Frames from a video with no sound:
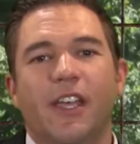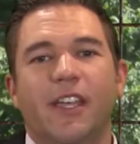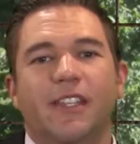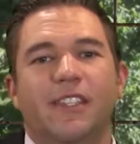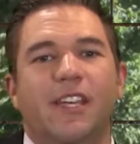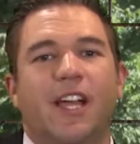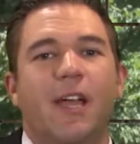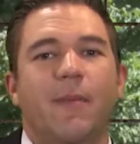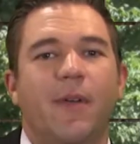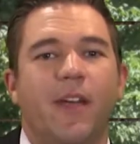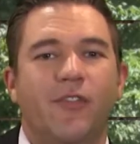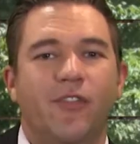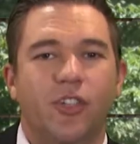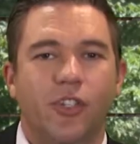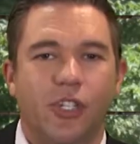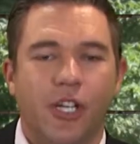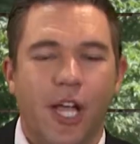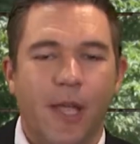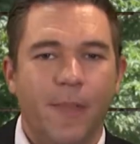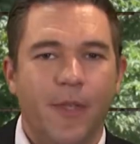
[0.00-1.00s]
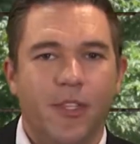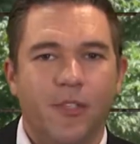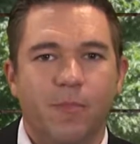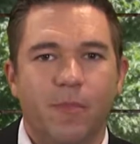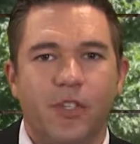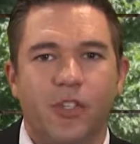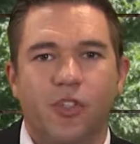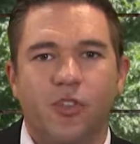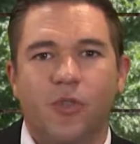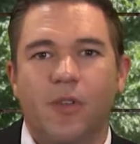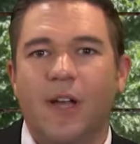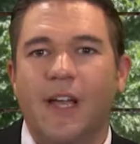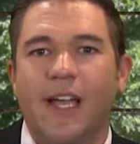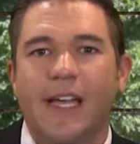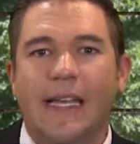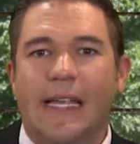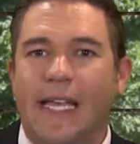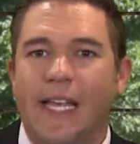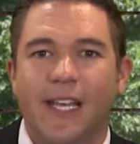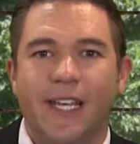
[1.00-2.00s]
Time after time it's been
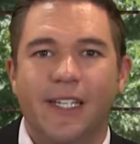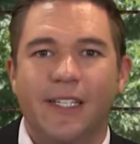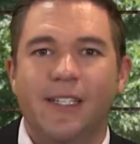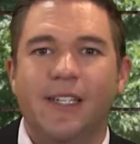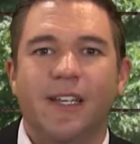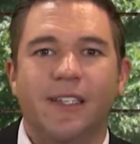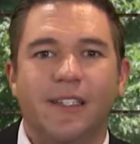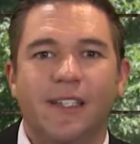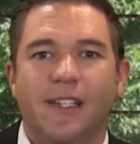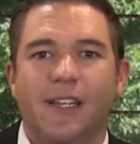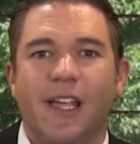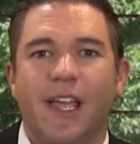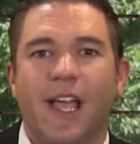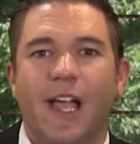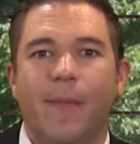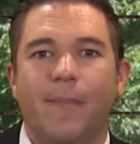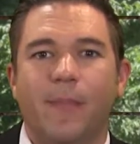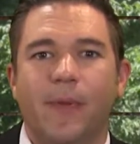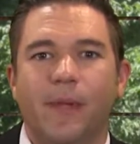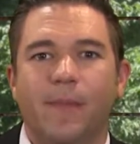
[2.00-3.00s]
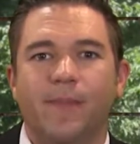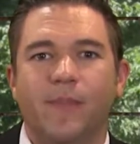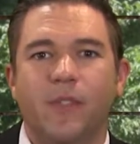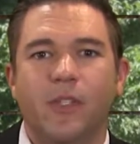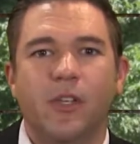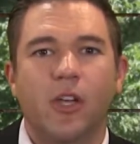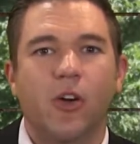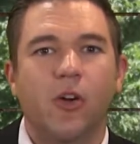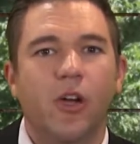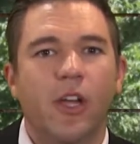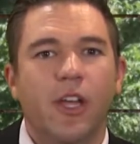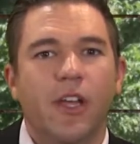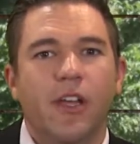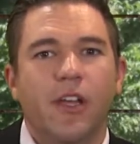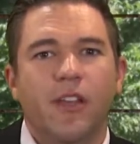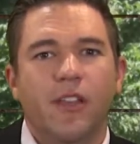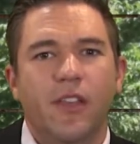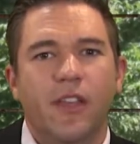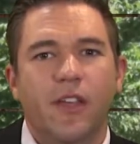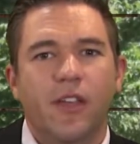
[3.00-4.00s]
tried, and it doesn't happen. So
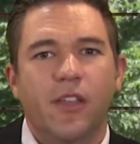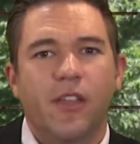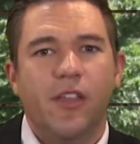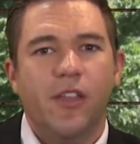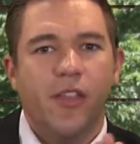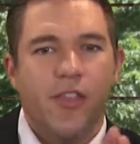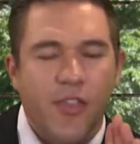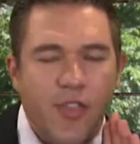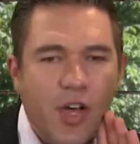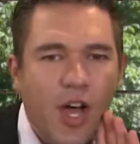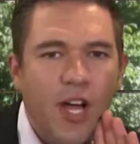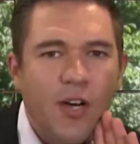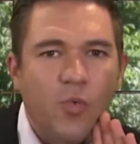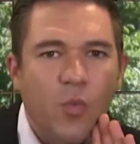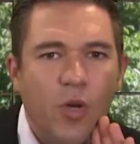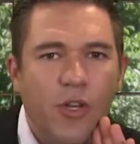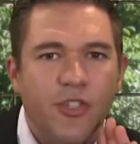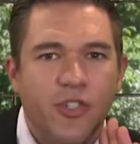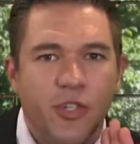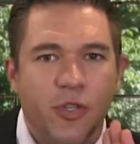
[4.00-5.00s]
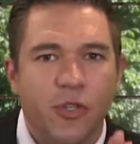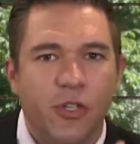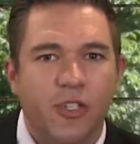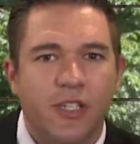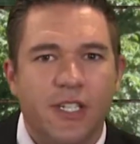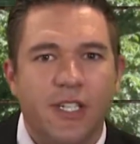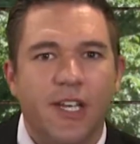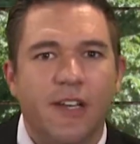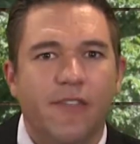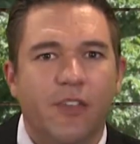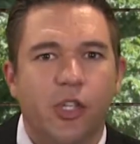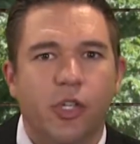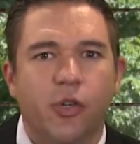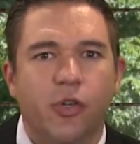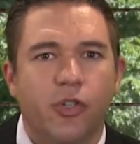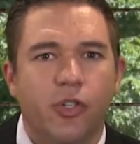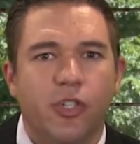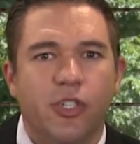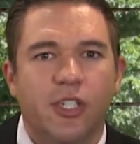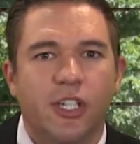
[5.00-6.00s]
the thought was you could see
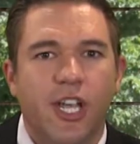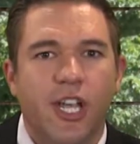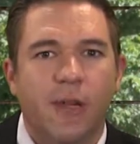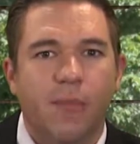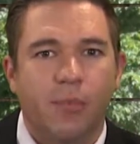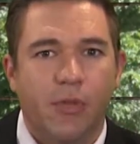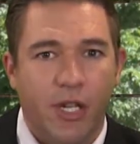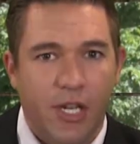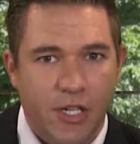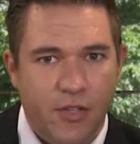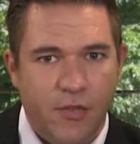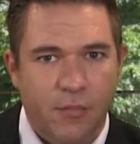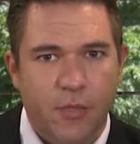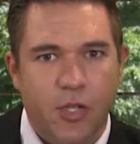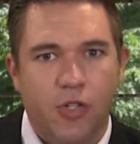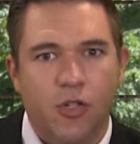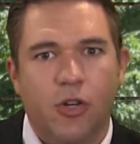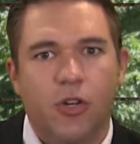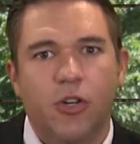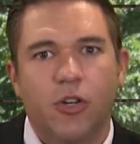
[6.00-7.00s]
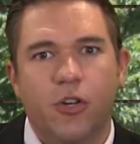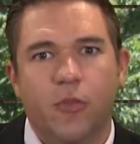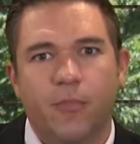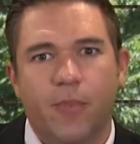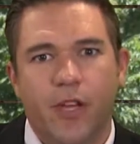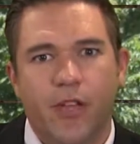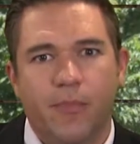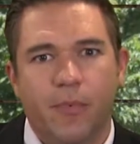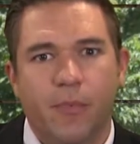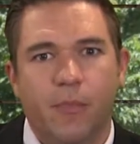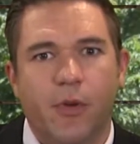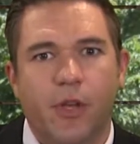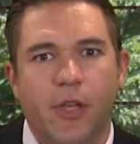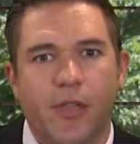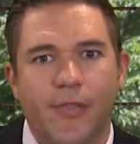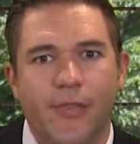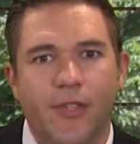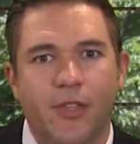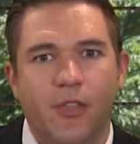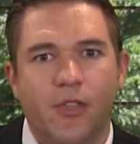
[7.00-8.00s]
evolution take place from the darker pepper
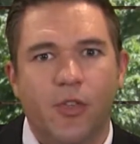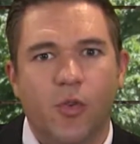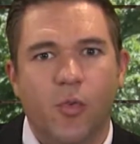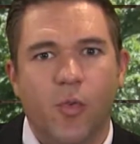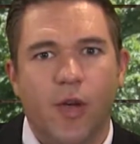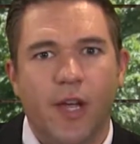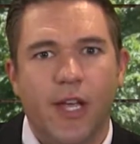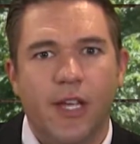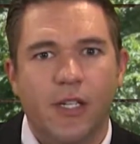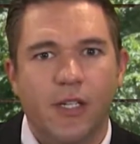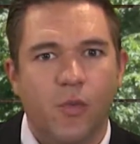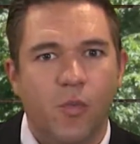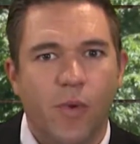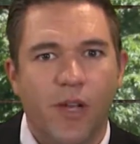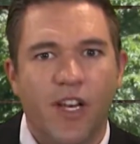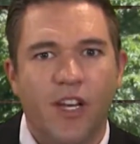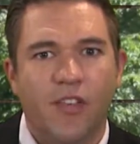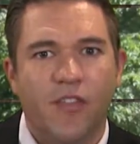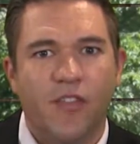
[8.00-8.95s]
moths and the white, when in